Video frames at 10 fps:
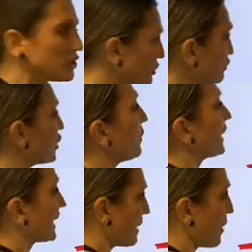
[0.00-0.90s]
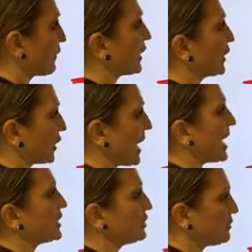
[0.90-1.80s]
you do want to come over here
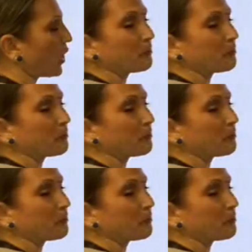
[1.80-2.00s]
and you are